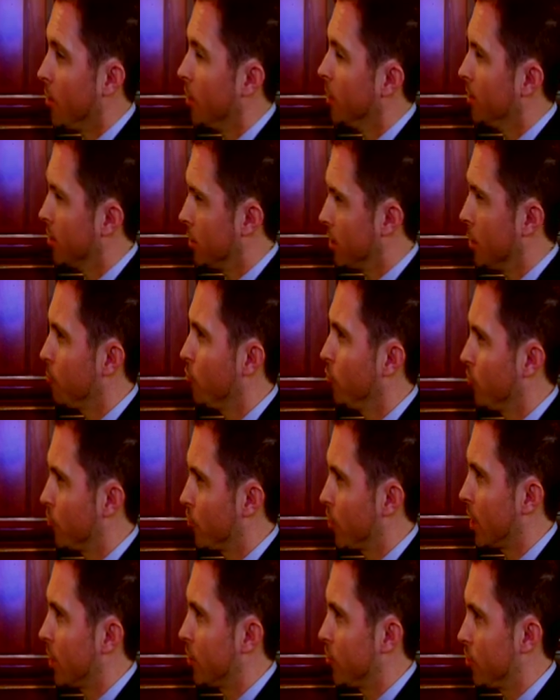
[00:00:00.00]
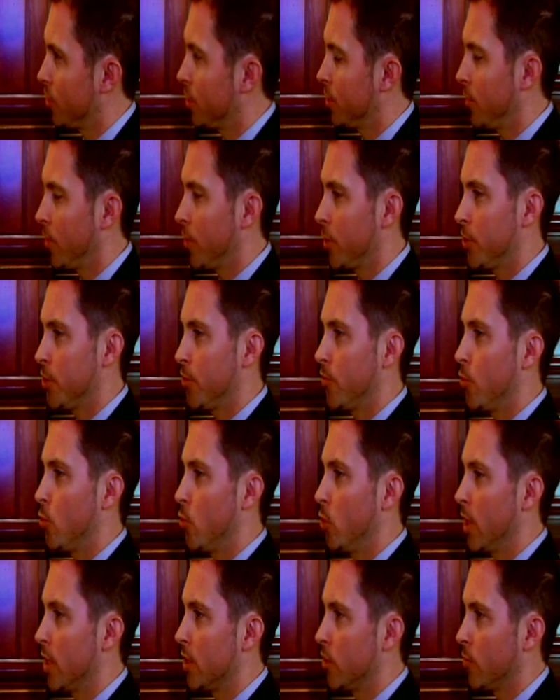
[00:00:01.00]
I think there's a number of challenges. First of
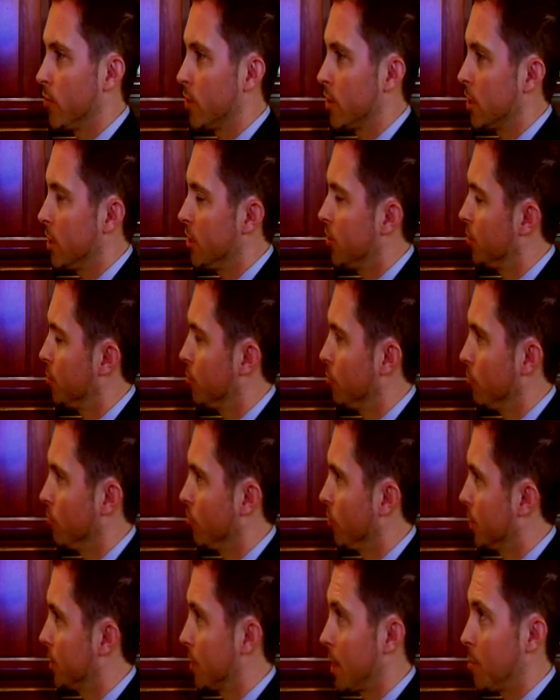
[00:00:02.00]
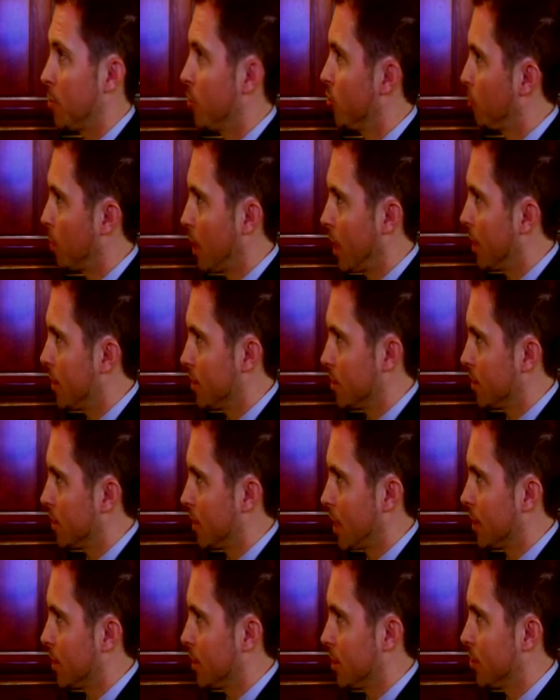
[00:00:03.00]
all, there's obviously some established players in
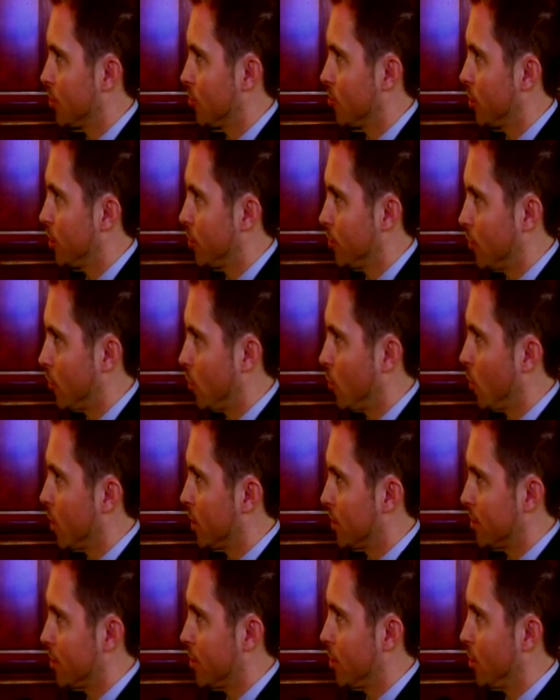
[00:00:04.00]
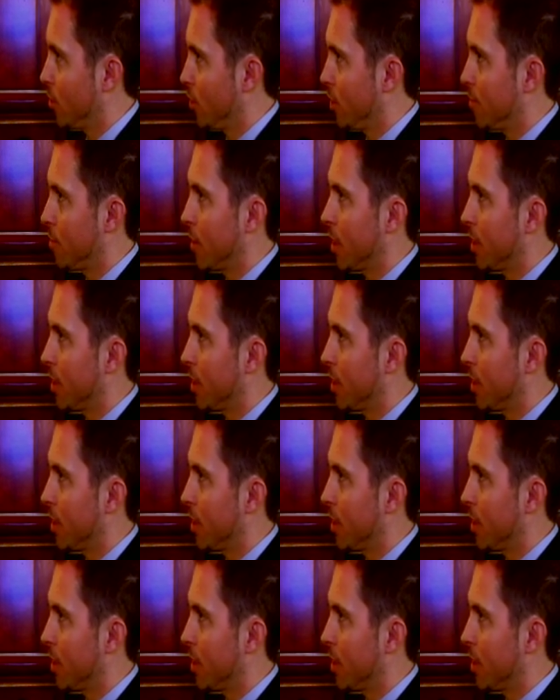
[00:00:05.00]
that industry. You've got Western Union,